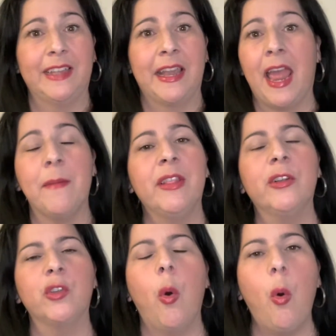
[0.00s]
and I mean,
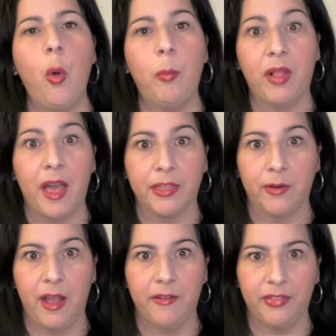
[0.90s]
there's a whole
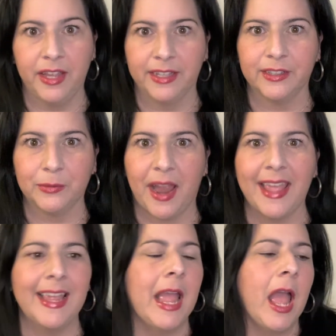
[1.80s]
plethora of things,
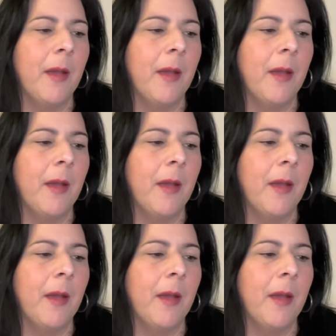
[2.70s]
right?